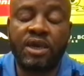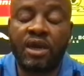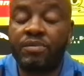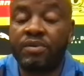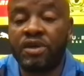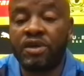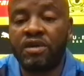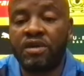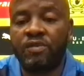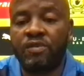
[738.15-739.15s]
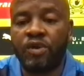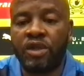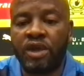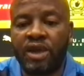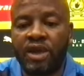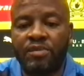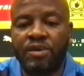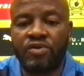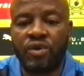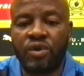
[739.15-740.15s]
And I appreciate everybody that I
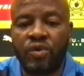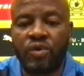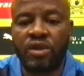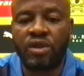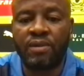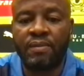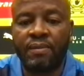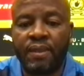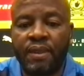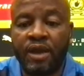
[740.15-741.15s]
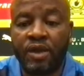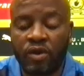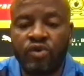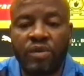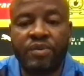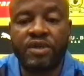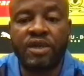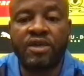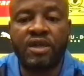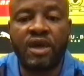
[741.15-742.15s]
happen to work with, and also
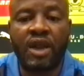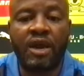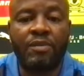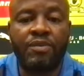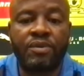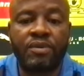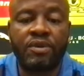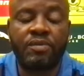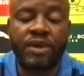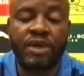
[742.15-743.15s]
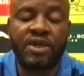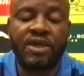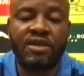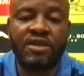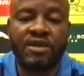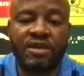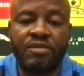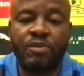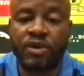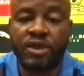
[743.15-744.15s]
appreciate the club, the president,
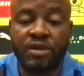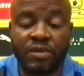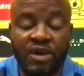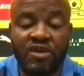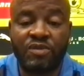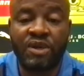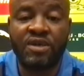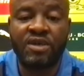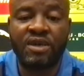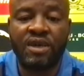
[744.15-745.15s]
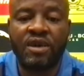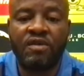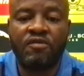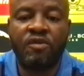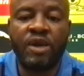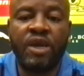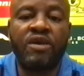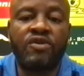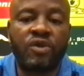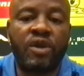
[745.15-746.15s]
the boss, the management, for
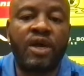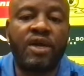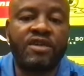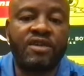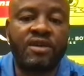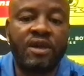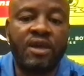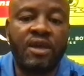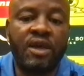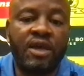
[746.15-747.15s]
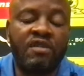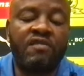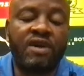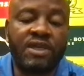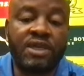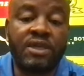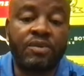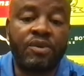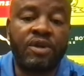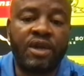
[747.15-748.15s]
making sure that they give us the
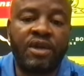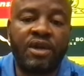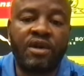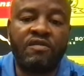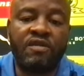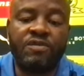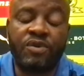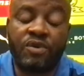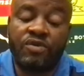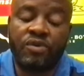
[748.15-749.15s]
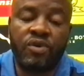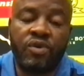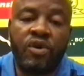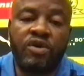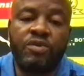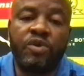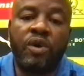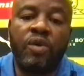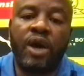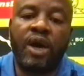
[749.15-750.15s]
support that they give us, because we would not be
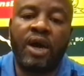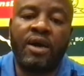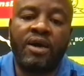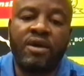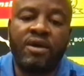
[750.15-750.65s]
where we are